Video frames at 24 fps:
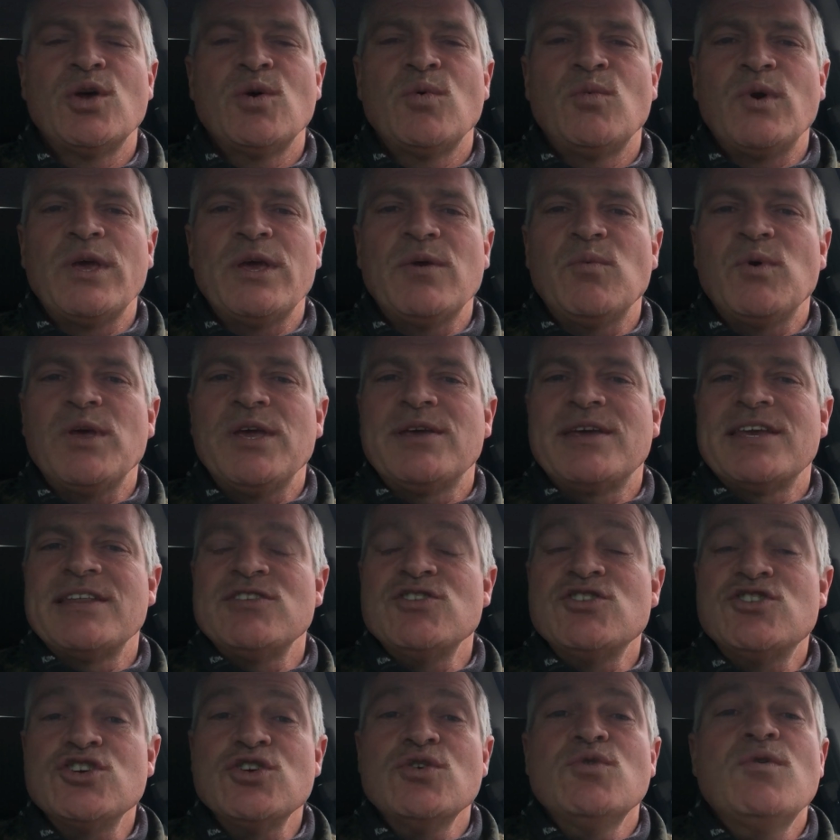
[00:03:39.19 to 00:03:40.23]
we can
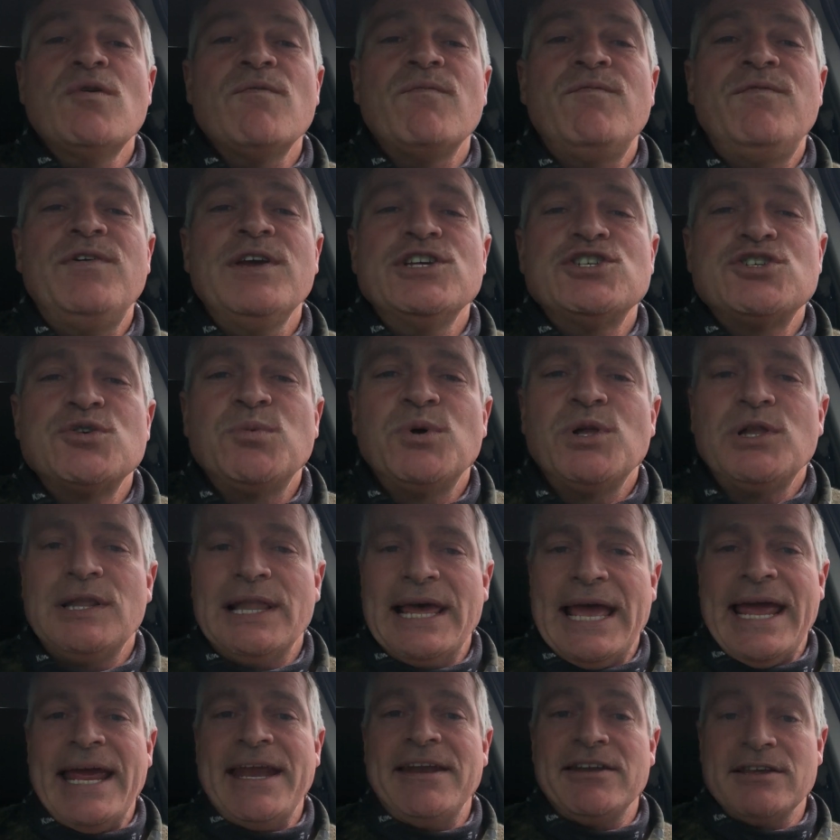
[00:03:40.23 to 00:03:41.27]
do visual
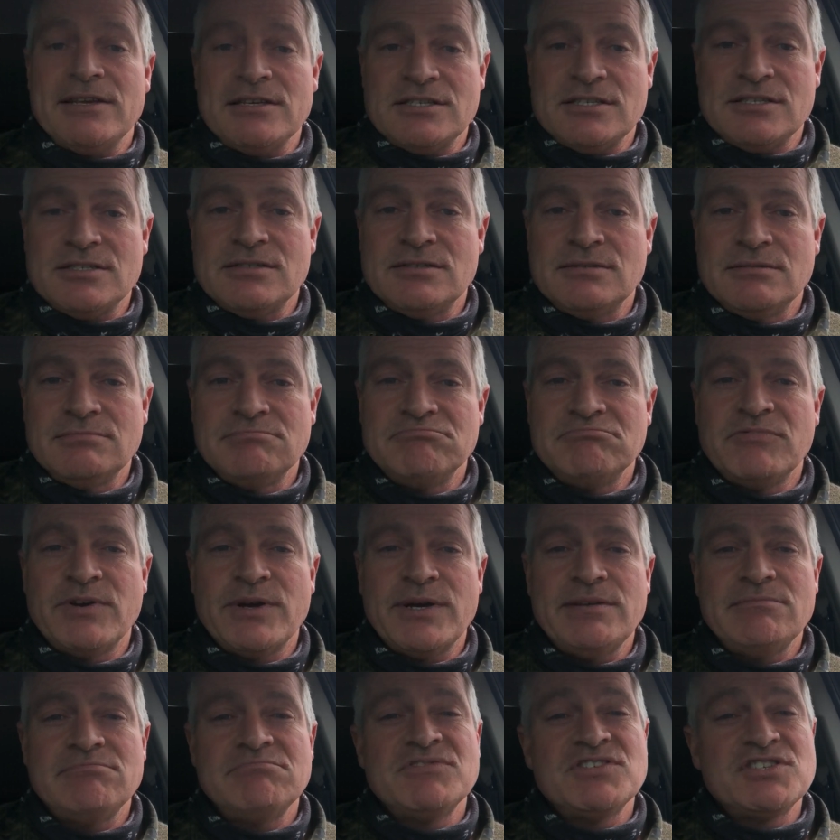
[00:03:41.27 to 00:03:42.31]
landings,
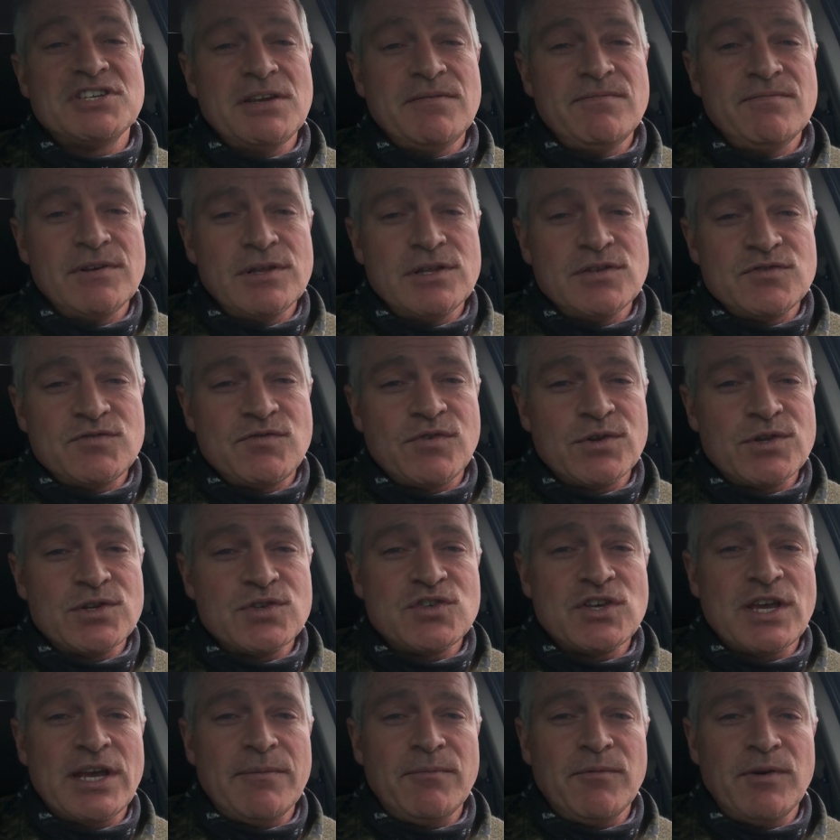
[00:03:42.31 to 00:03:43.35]
right? Stephenville is for the
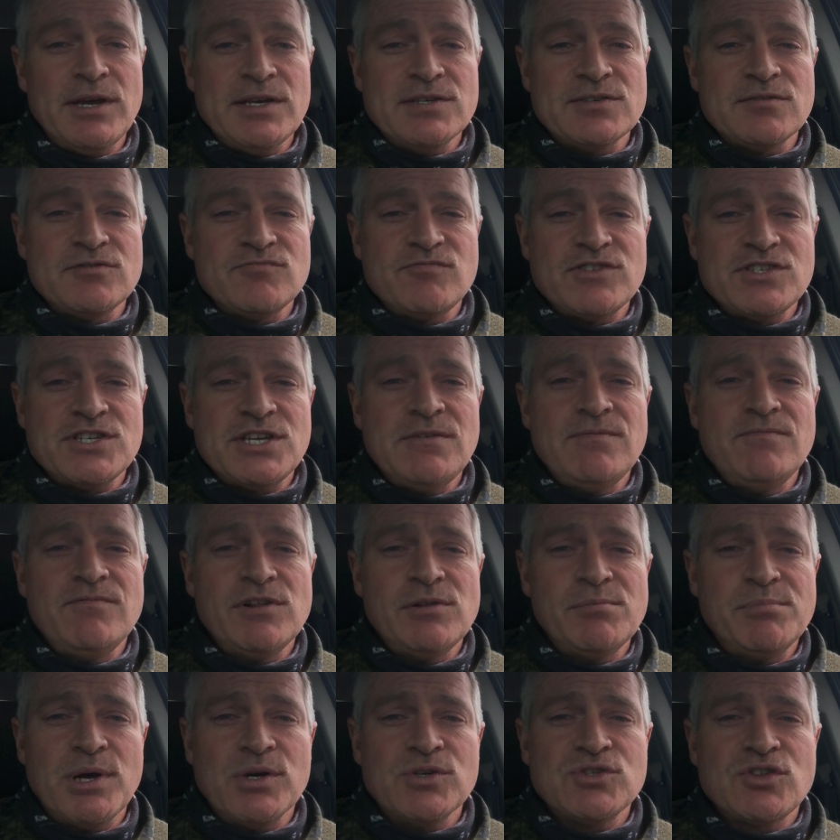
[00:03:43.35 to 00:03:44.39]
same reason.
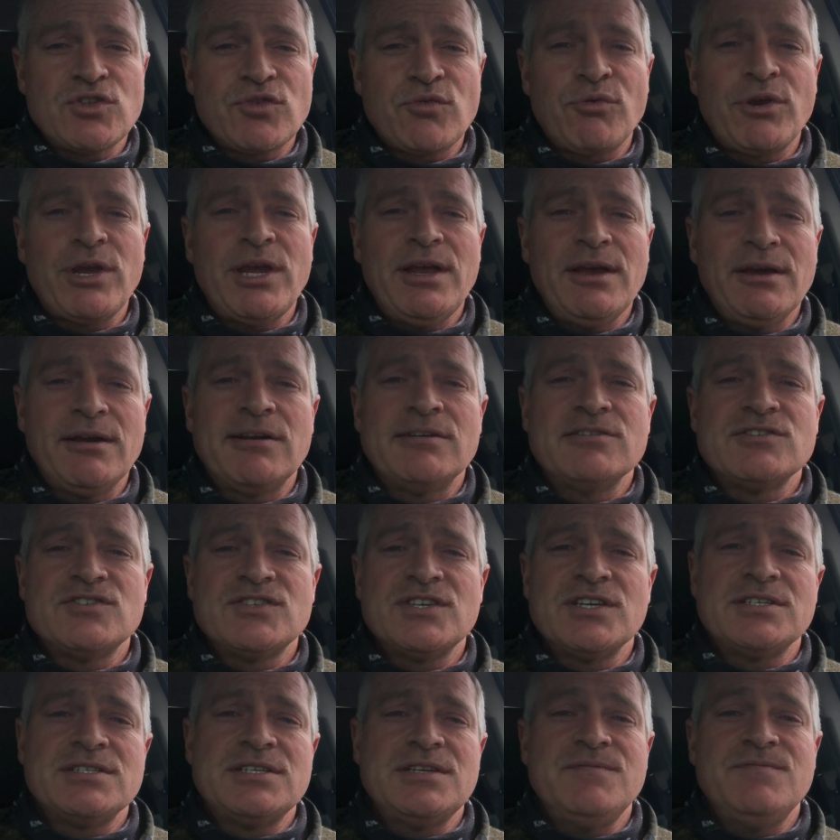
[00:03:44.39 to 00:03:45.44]
Stephenville boasts
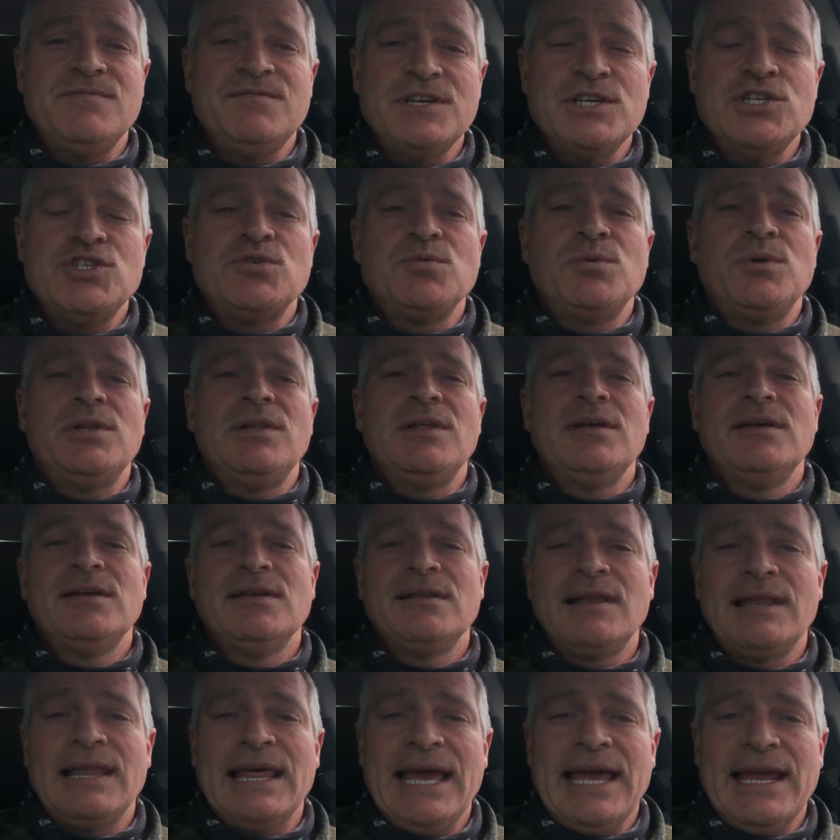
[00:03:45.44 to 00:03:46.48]
360 visual
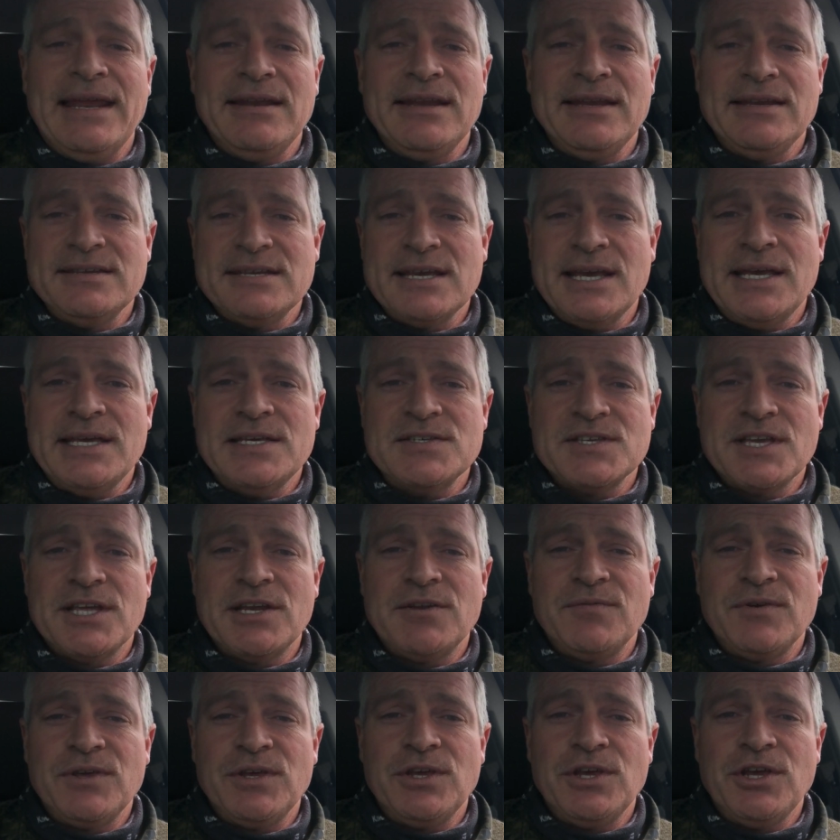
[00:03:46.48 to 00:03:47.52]
landing days out
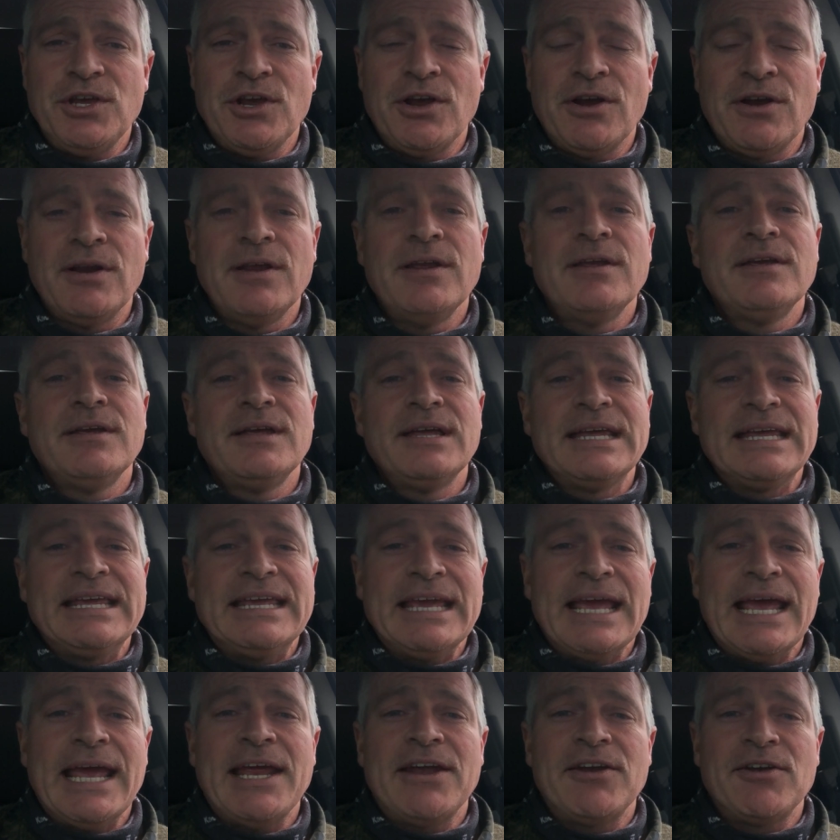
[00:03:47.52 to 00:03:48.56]
of a year.
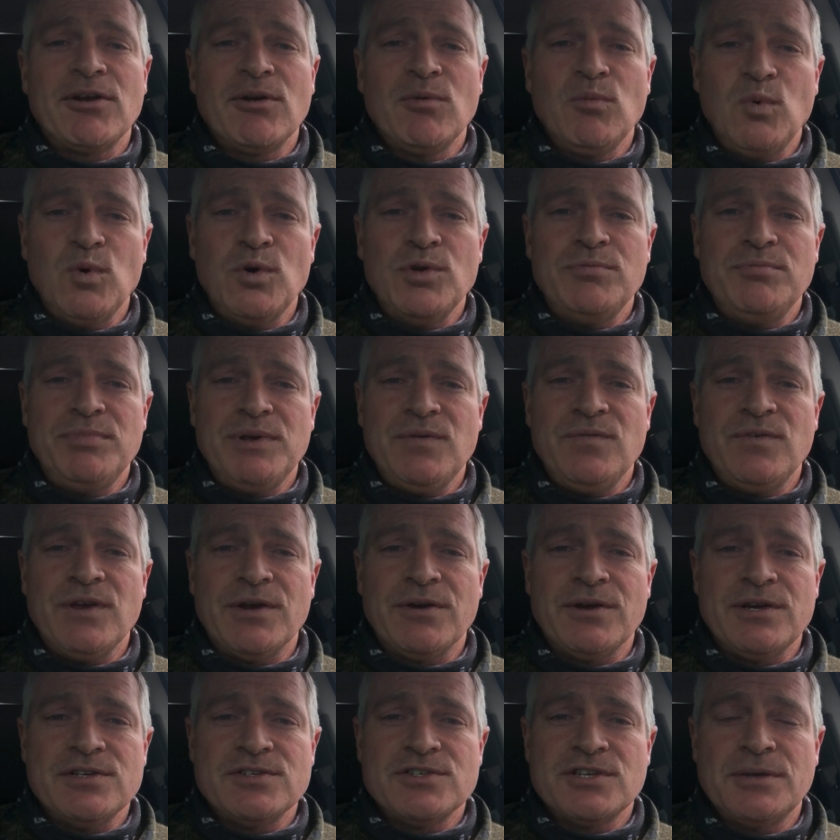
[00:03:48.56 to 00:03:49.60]
Gander would be
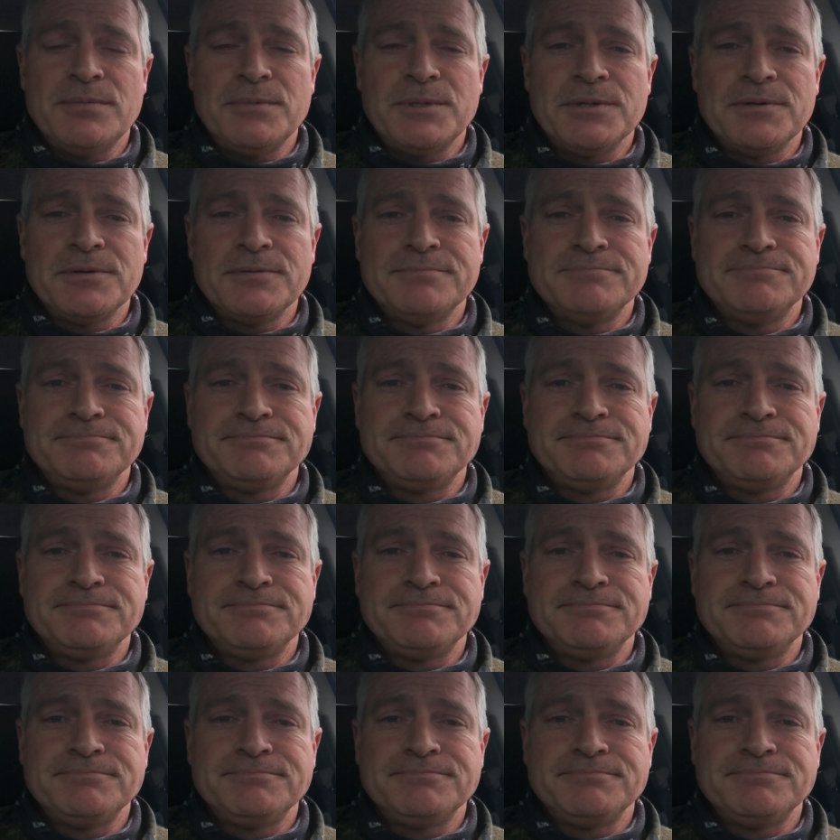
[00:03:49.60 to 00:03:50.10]
very similar.